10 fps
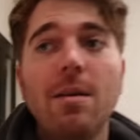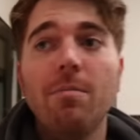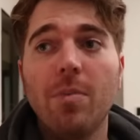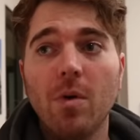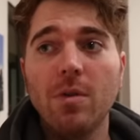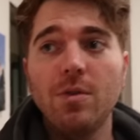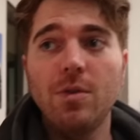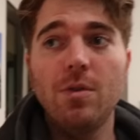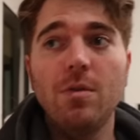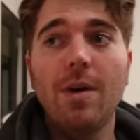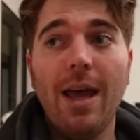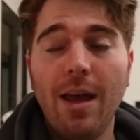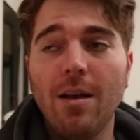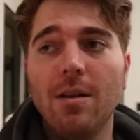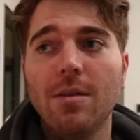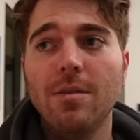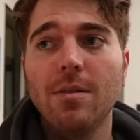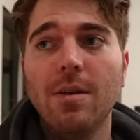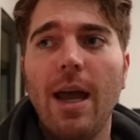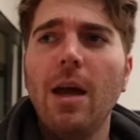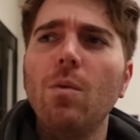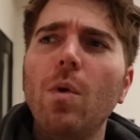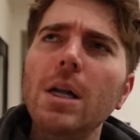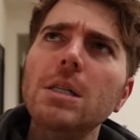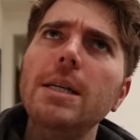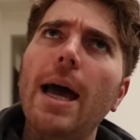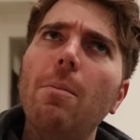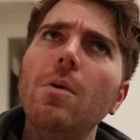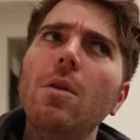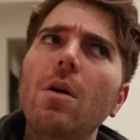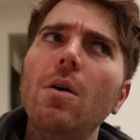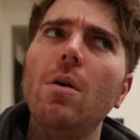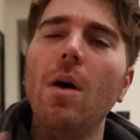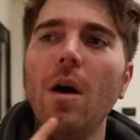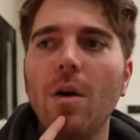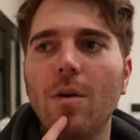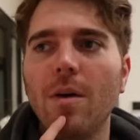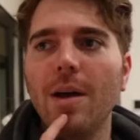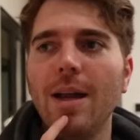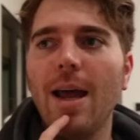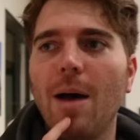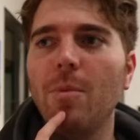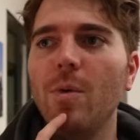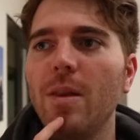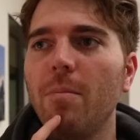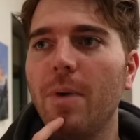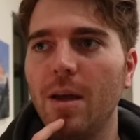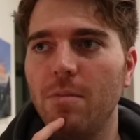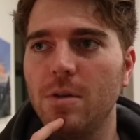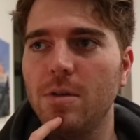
them both to hell. And what is the Apple logo? Oh, an apple with a bite.